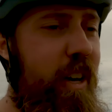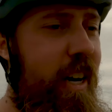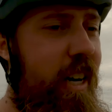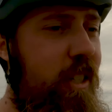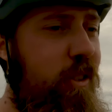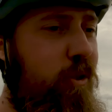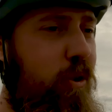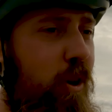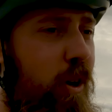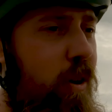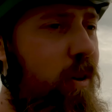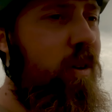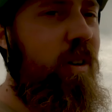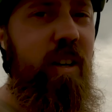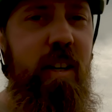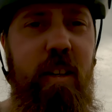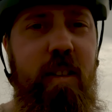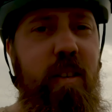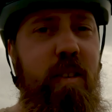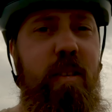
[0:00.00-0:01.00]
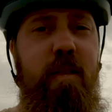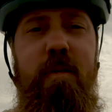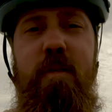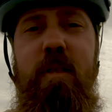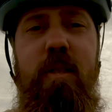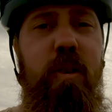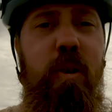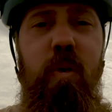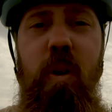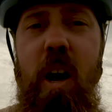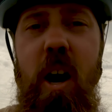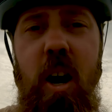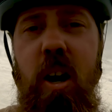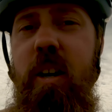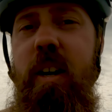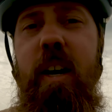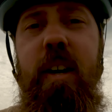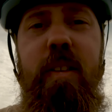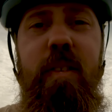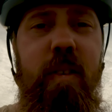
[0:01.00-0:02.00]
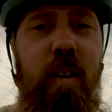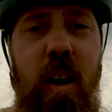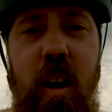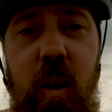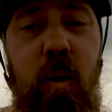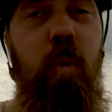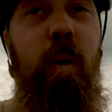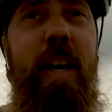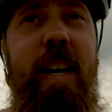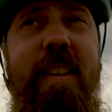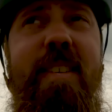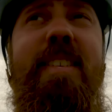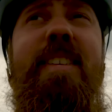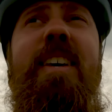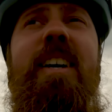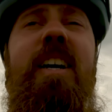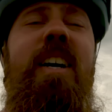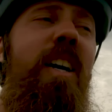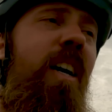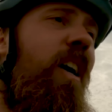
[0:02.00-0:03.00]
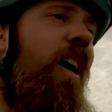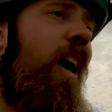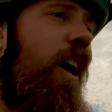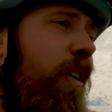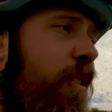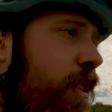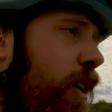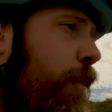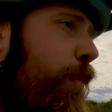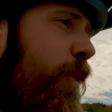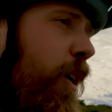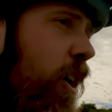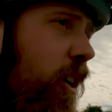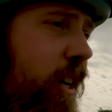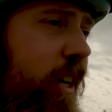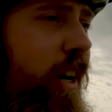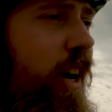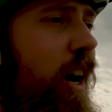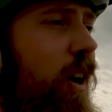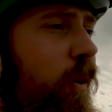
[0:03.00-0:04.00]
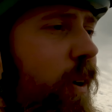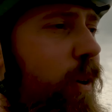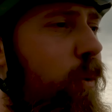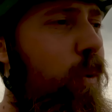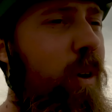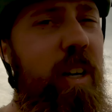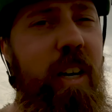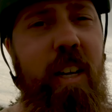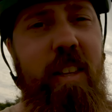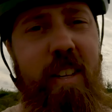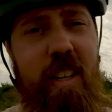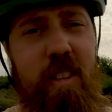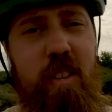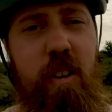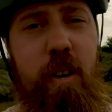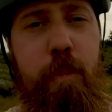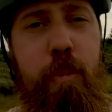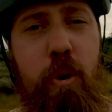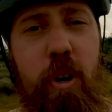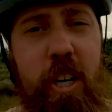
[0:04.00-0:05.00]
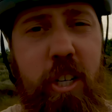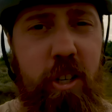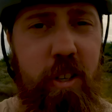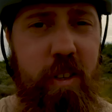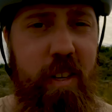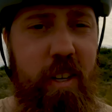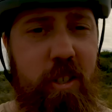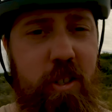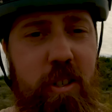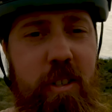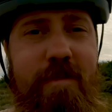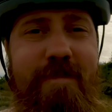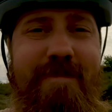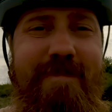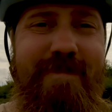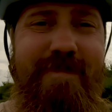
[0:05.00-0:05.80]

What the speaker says: the intro. It's too long as always. I'll stop talking now and we'll get into the progression session.